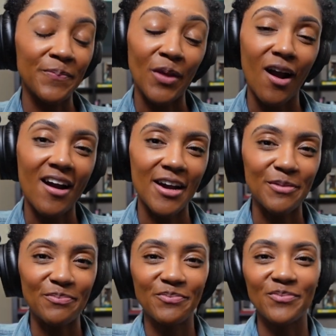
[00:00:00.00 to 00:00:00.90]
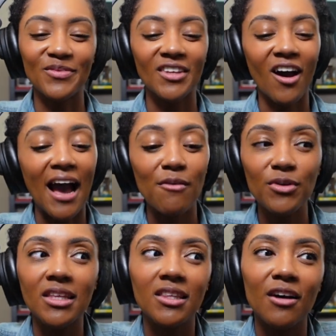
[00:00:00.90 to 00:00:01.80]
All right. Y'all, I
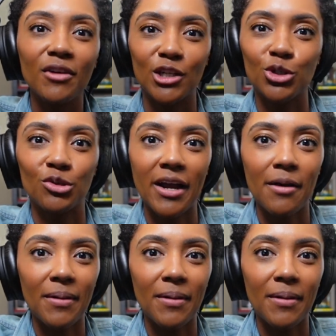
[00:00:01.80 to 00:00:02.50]
really love country rap.